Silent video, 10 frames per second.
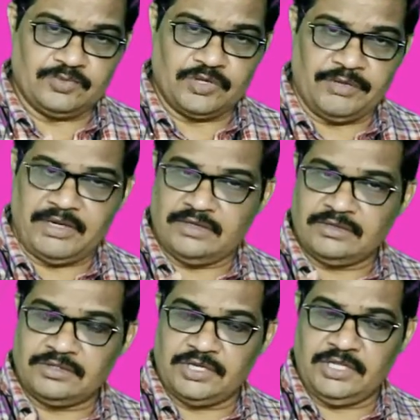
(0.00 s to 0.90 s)

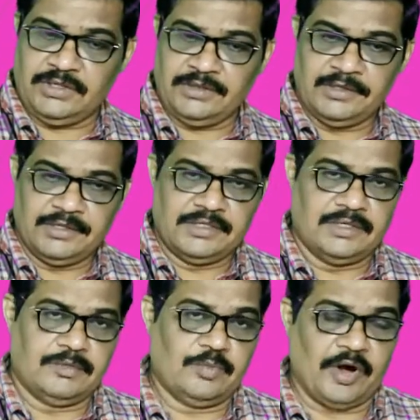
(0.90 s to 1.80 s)
given 3
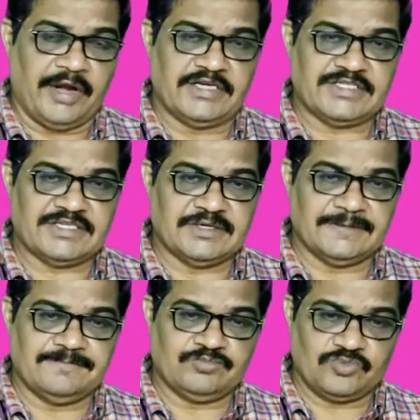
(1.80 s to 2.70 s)
points.
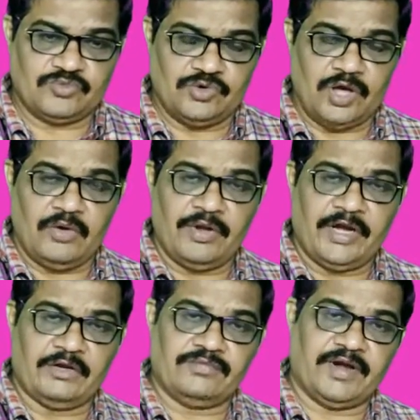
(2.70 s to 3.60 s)
Now we
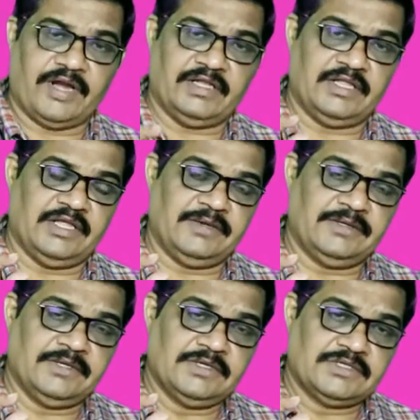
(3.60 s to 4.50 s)
have to find
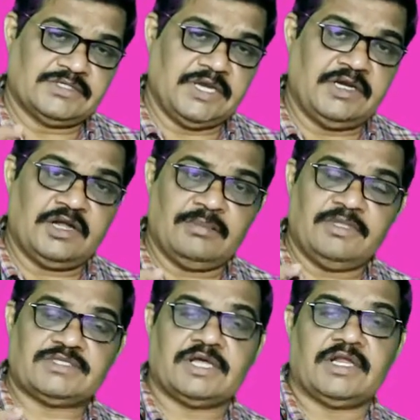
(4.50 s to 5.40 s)
the center of
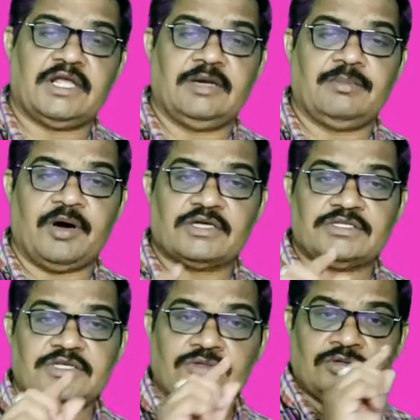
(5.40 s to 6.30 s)
the circle
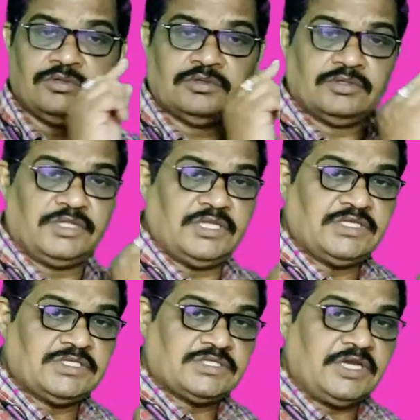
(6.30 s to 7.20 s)
passing through
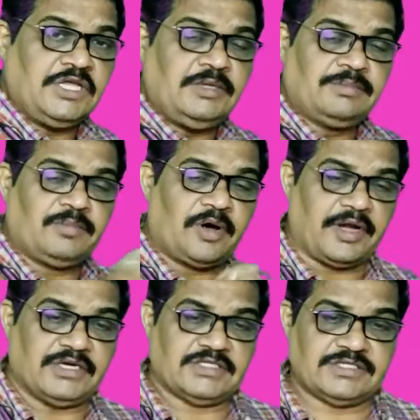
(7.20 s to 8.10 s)
these 3
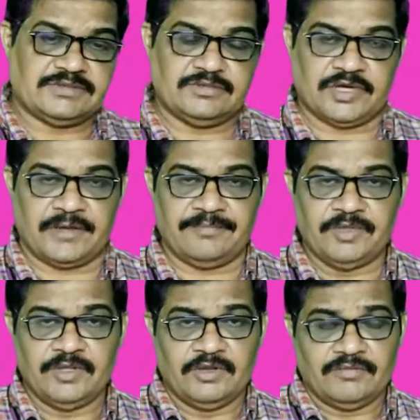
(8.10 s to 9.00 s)
points. Okay.
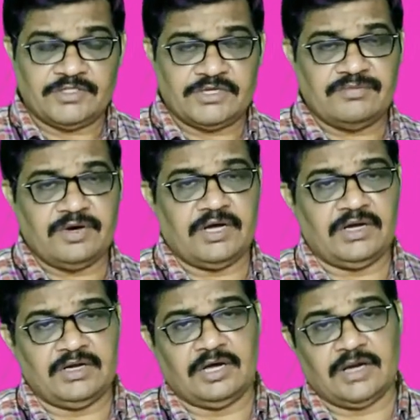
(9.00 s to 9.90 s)
First of
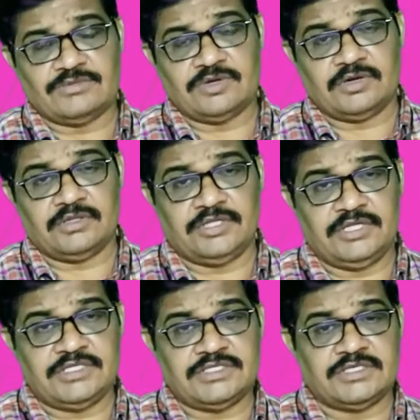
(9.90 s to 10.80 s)
all, observe
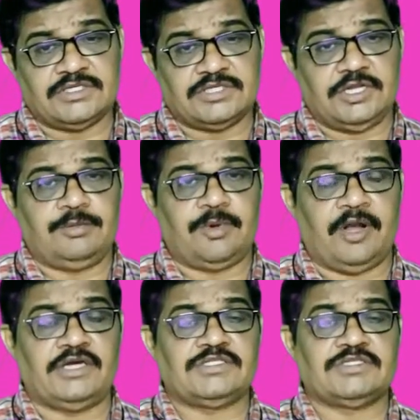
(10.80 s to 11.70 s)
these 3
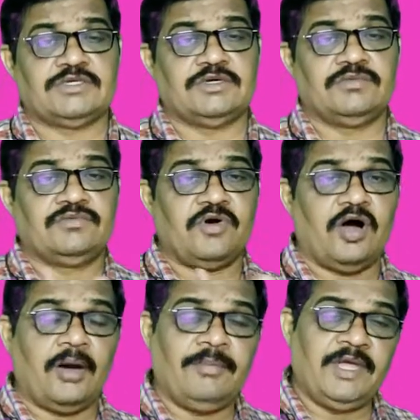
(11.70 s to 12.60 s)
points
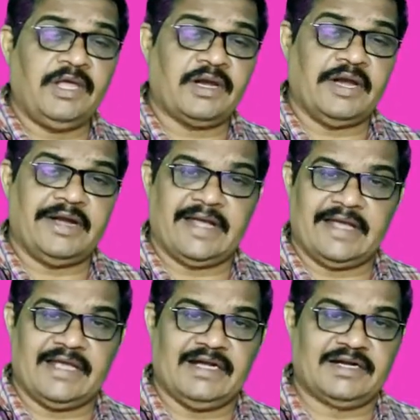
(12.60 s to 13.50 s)
form a right
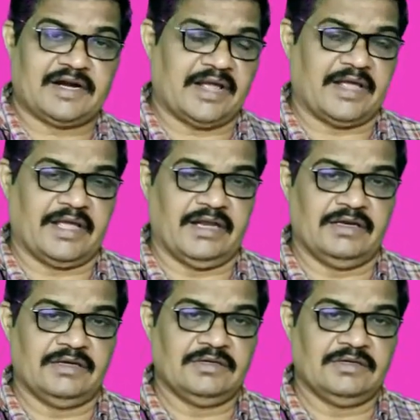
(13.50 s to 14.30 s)
angle triangle.